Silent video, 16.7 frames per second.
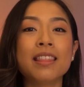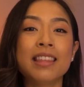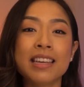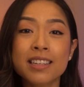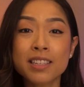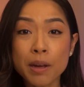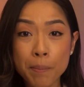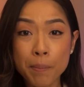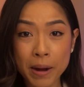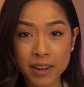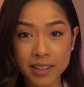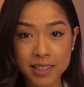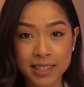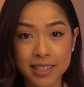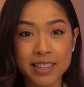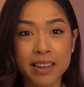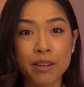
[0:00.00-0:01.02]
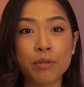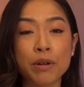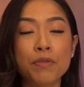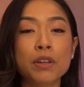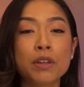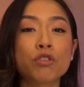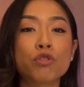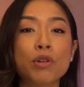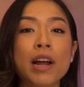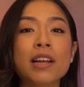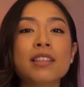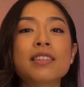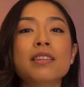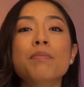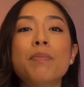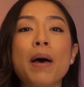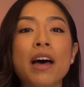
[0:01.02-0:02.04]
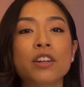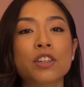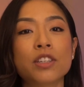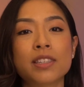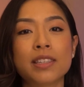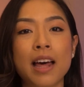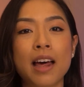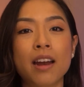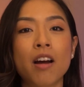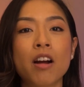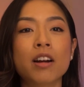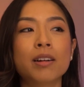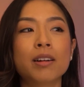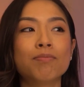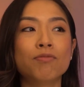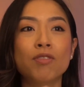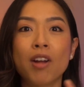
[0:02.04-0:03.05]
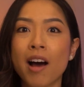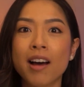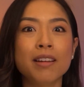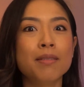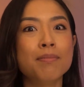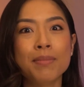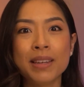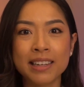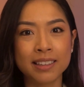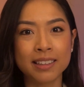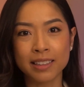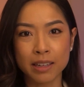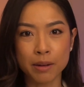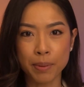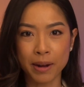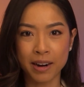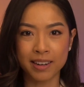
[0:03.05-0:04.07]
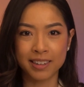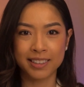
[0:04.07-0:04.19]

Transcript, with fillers: These comparisons can reveal trends and patterns that are not immediately apparent.